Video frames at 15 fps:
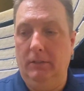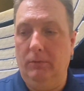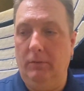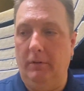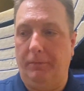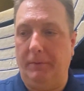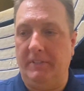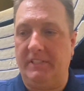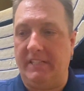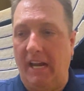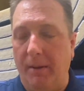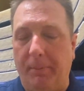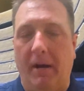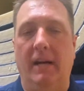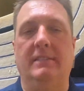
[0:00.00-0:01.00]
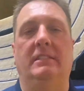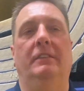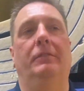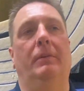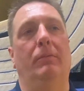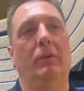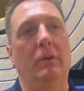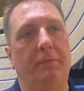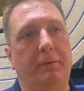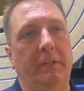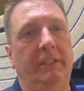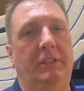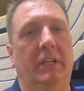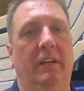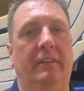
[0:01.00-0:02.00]
if we stay positive, we root for
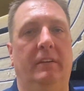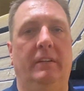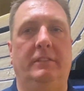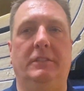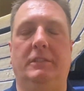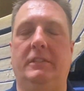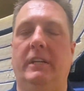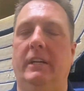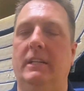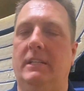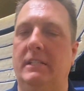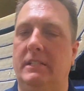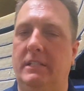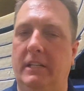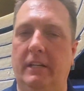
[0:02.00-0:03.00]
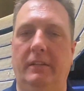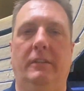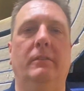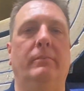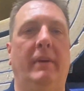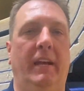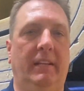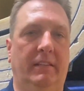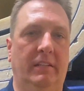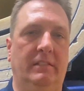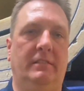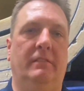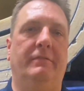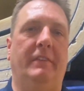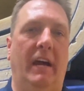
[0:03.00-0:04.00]
each other, it's just going to continue to make
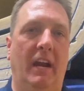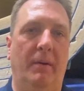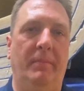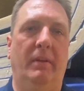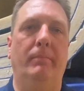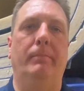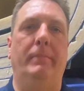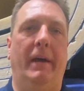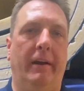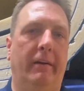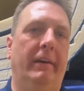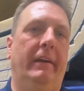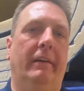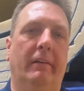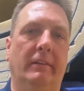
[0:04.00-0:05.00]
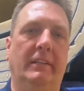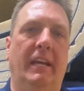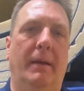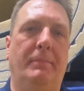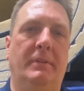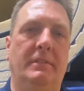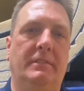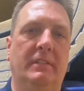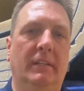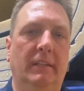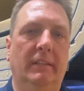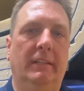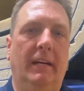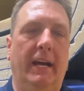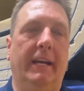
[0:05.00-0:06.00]
this environment better here on campus.
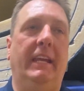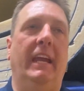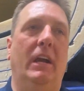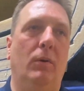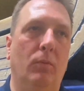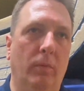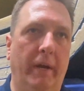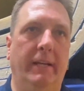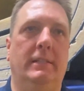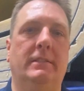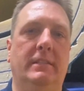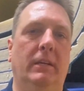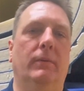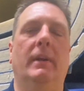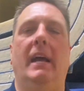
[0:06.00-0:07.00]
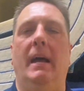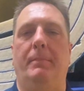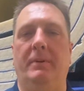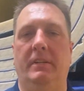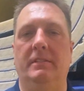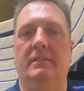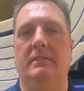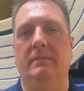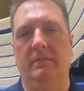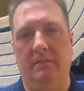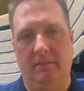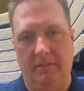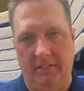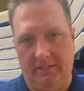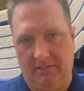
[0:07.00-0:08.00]
I can't wait to see what happens
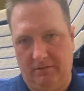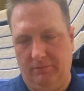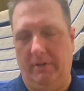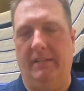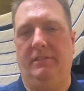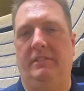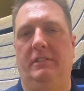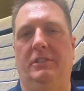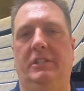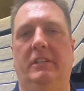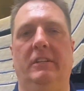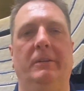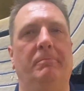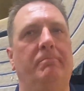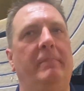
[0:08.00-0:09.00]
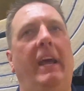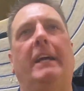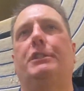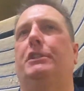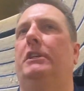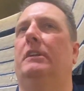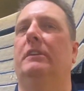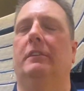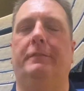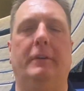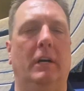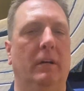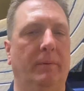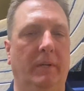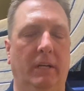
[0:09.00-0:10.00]
this rest of this year and next year and the
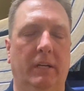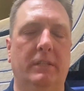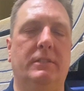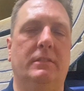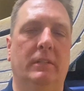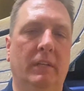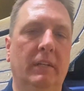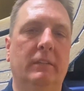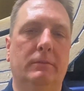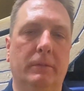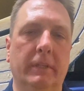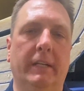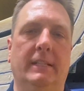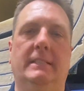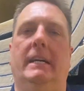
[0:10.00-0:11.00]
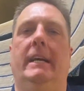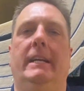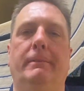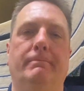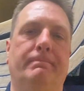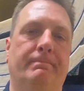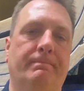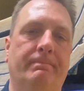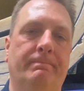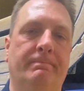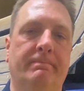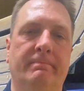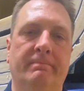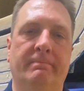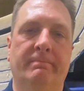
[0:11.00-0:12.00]
following year. It's really exciting.
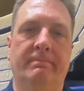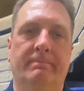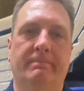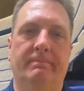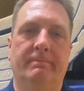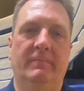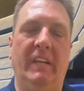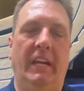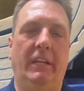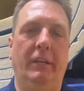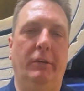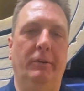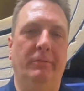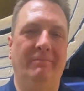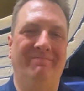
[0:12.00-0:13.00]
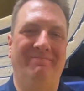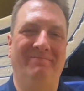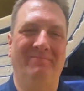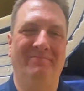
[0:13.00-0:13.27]
Great job, Coach. Thank you.